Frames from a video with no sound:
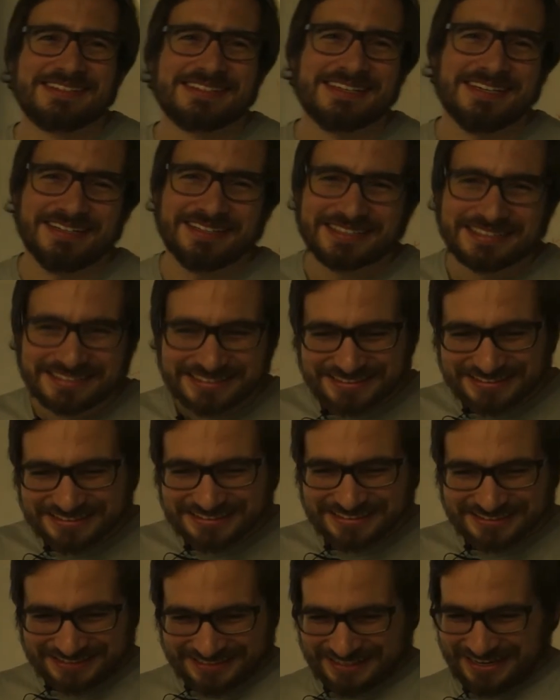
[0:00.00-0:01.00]
So
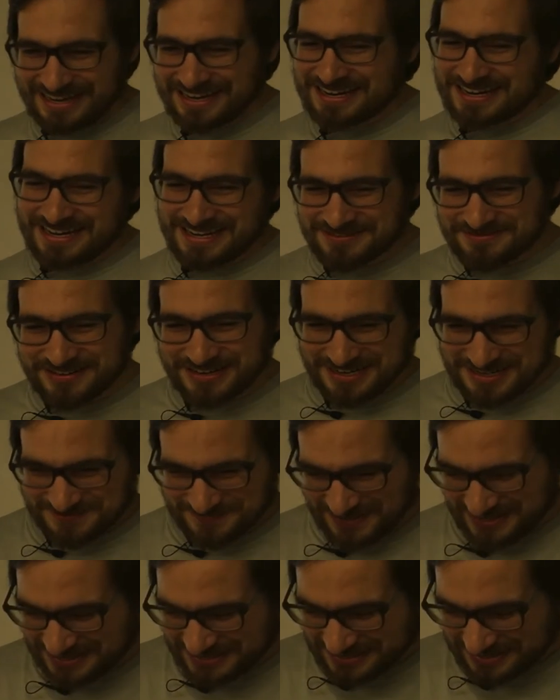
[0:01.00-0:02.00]
I can't
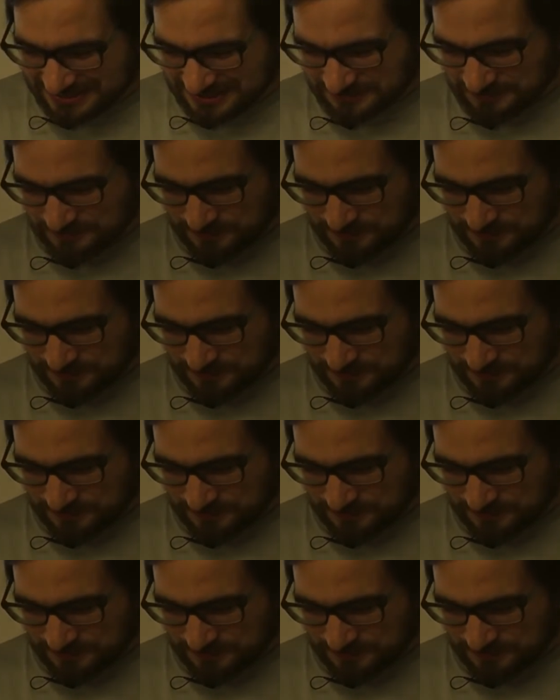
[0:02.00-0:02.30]
recommend it.